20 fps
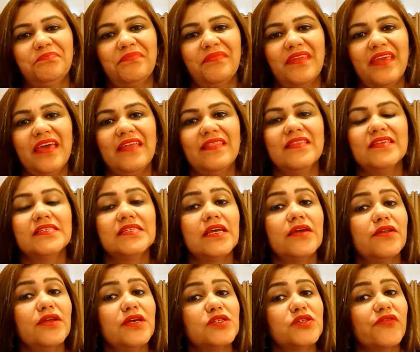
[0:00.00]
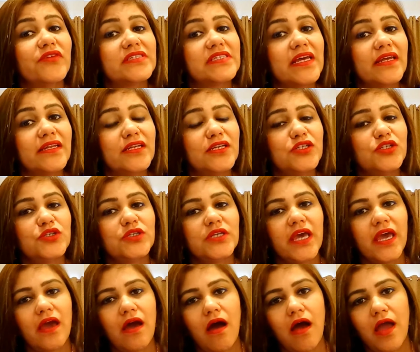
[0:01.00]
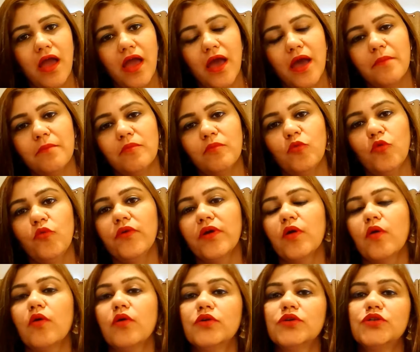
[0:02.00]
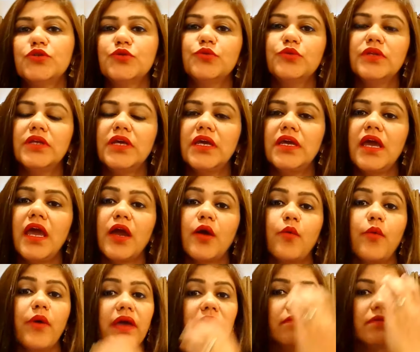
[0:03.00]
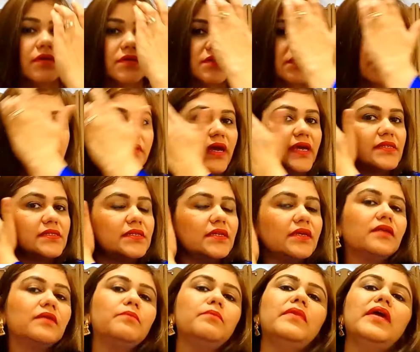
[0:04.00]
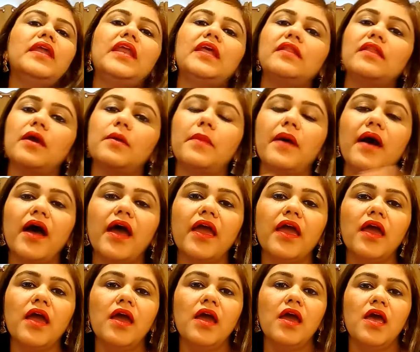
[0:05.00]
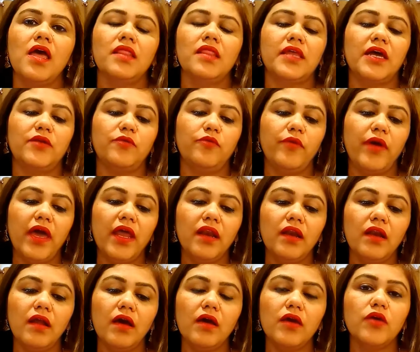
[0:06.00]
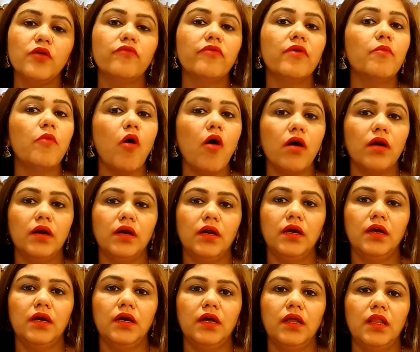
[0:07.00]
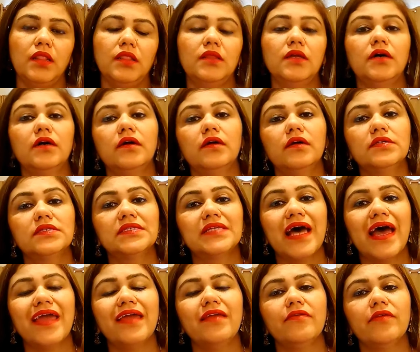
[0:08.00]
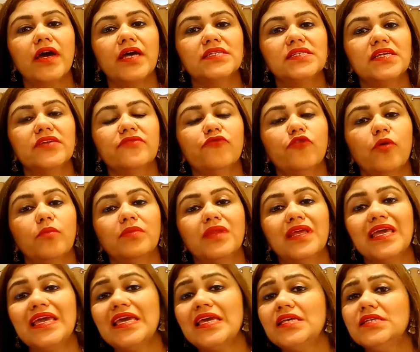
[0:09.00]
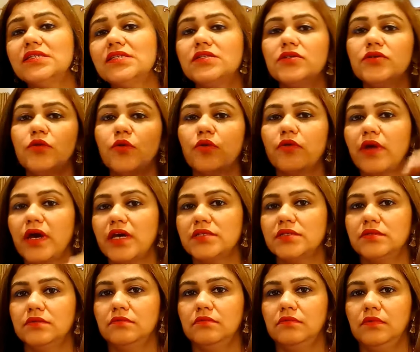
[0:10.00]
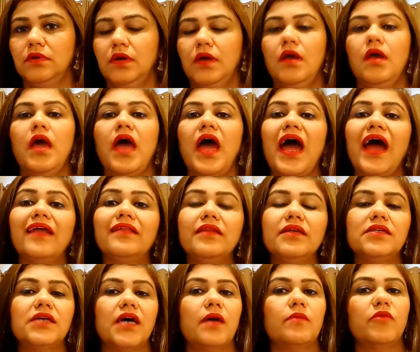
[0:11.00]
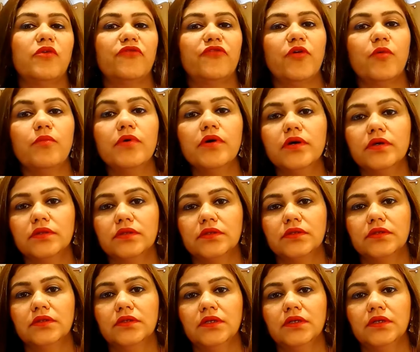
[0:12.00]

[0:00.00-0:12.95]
In the series of Ascendant today, I am moving on to the Aquarius rising, meaning thereby that when you were born, the sign rising from the eastern horizon at the time of your birth,